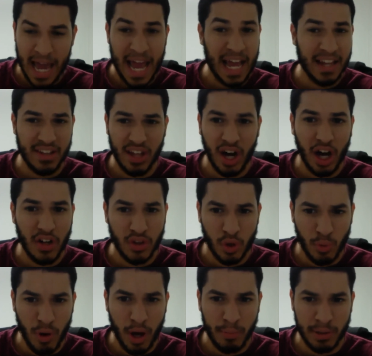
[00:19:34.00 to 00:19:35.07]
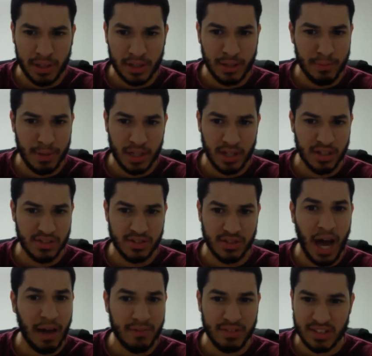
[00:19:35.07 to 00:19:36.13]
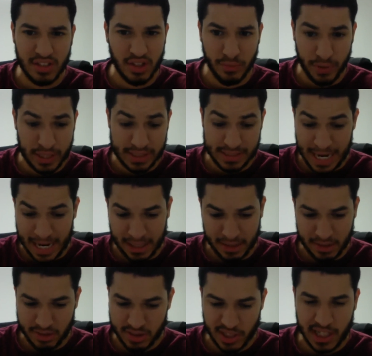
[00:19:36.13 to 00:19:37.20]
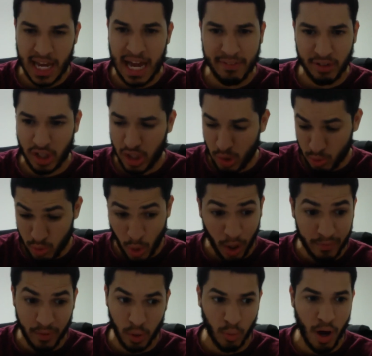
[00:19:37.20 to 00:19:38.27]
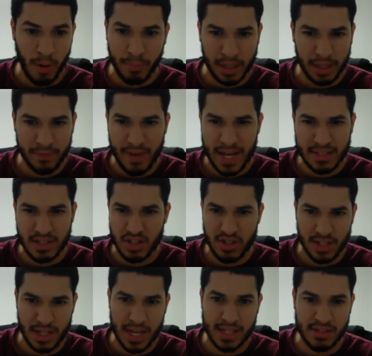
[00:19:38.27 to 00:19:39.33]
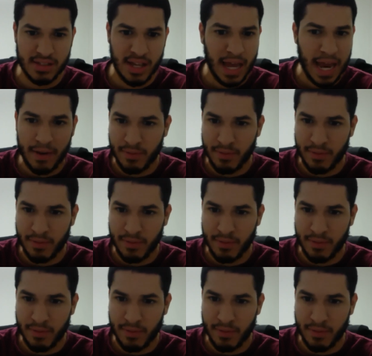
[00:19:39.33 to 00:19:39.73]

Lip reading: end underwhelmingly, because obviously the Reigns characters are going to have a huge overwhelming advantage against